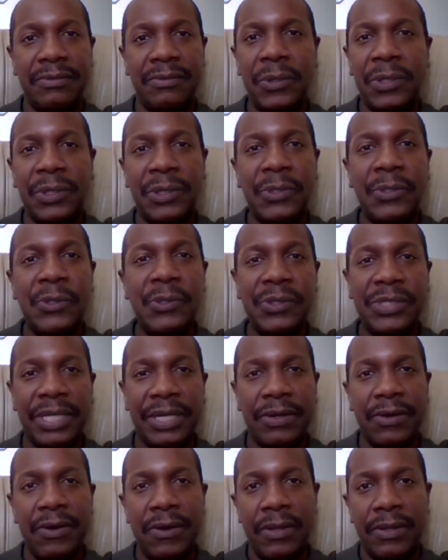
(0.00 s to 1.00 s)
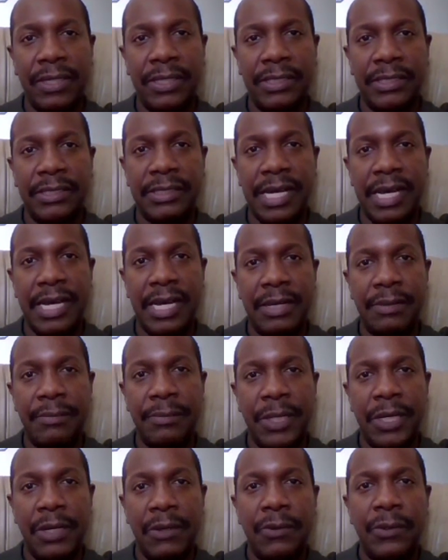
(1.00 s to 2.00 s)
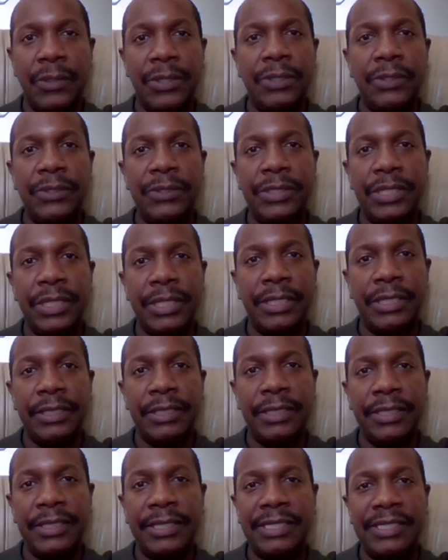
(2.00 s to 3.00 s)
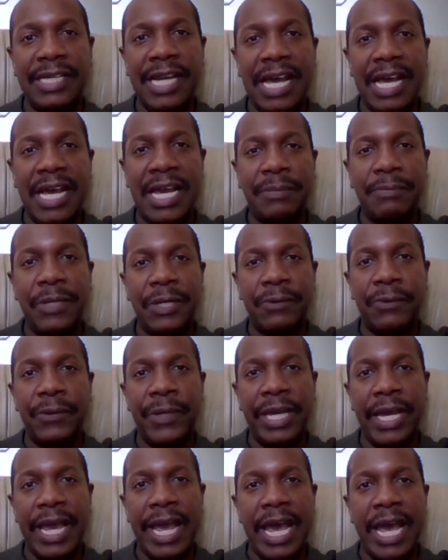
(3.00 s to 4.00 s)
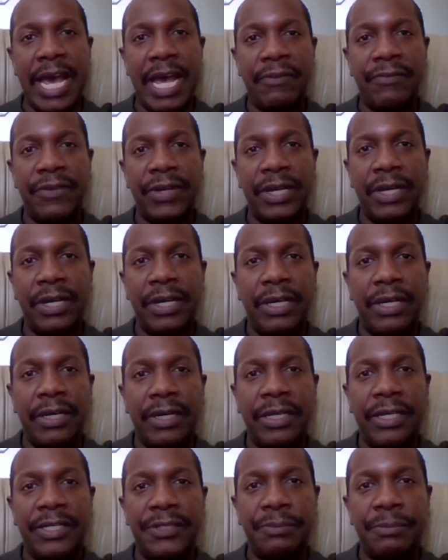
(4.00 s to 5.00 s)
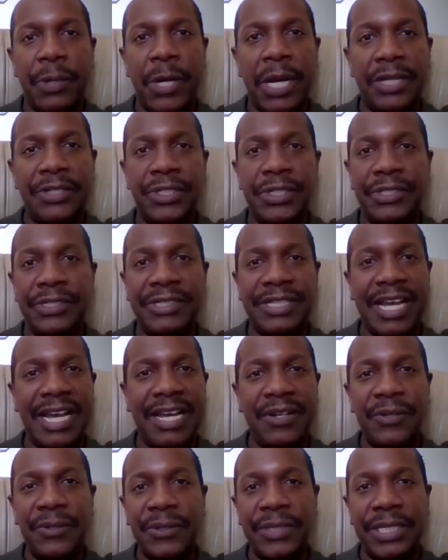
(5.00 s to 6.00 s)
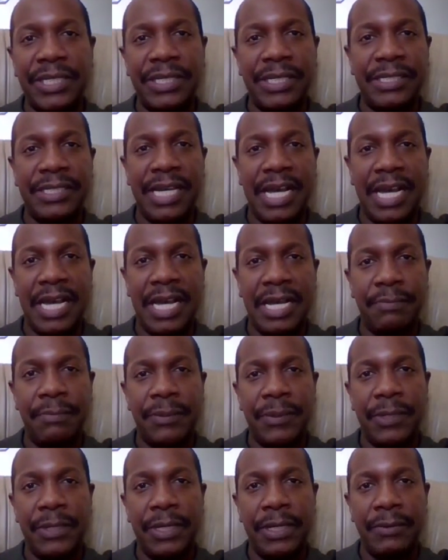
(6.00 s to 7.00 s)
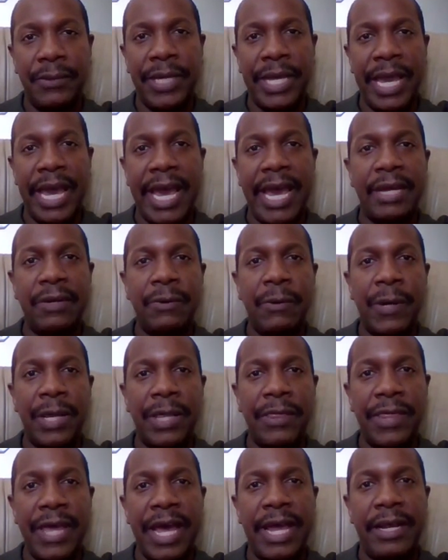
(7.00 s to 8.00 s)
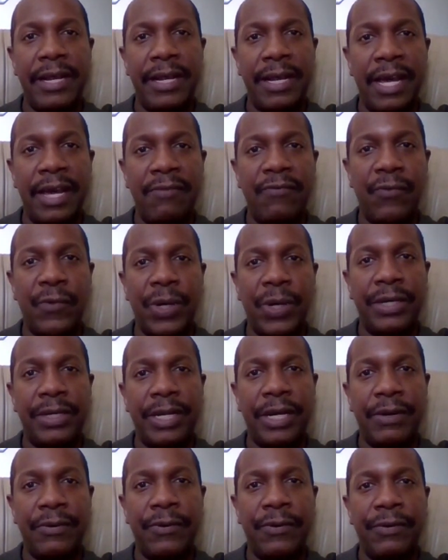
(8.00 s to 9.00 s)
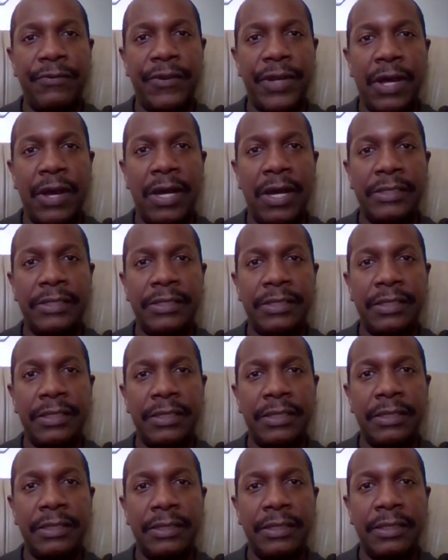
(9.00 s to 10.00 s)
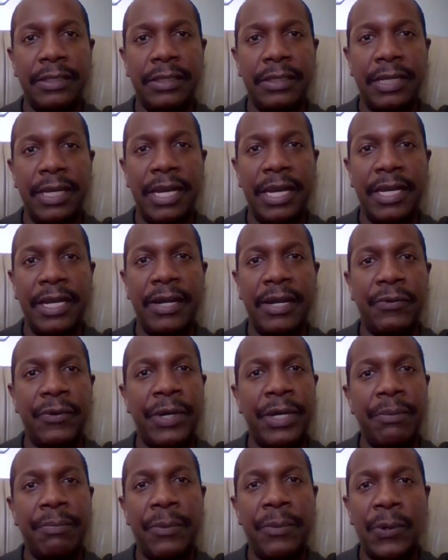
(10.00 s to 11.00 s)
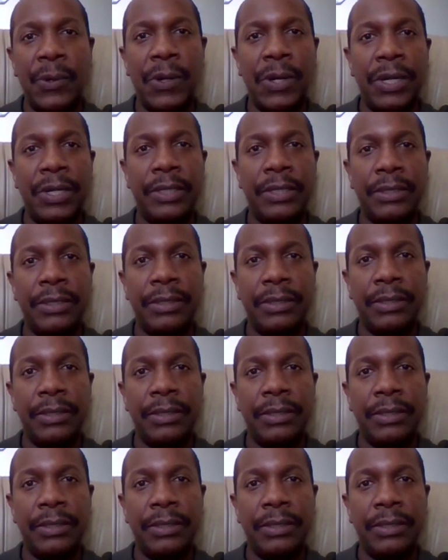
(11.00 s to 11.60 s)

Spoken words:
we're losing all this time. We're losing the time that we have is precious, not only the time that we had with that loved one that we've lost and that we mourn,